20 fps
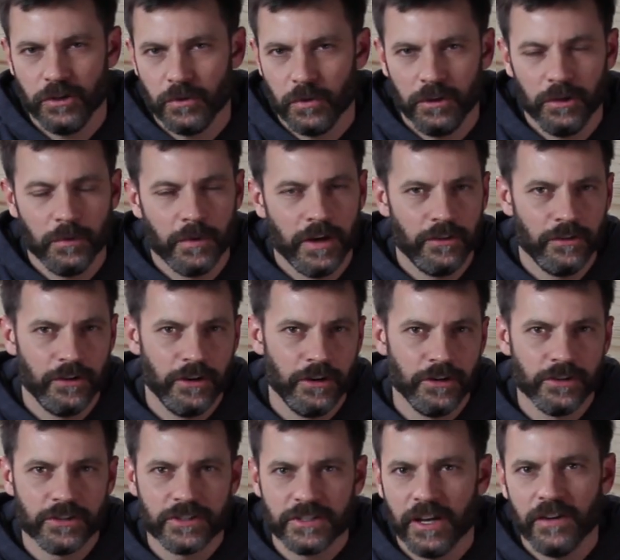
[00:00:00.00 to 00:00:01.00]
you'd really rather hear
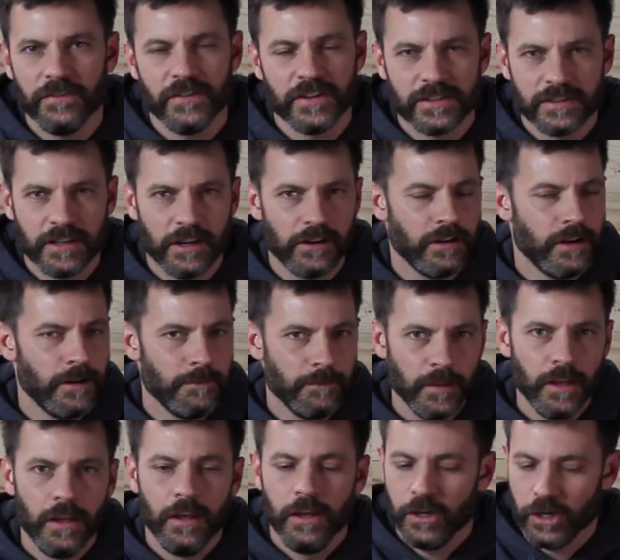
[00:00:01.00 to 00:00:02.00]
yourself, etc.,
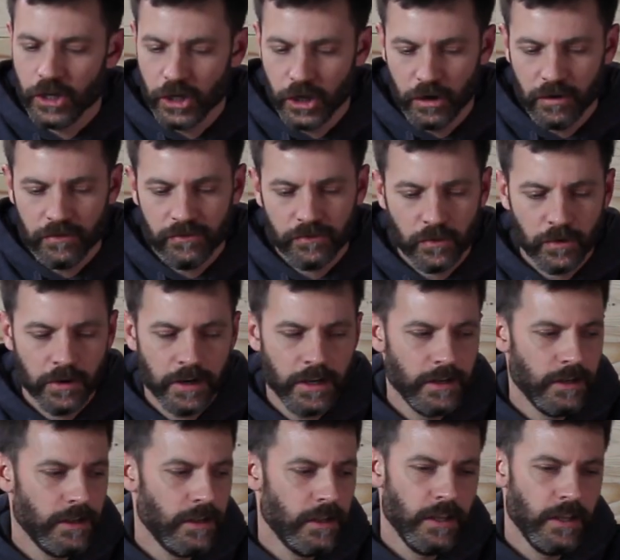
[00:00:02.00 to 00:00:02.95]
go for it.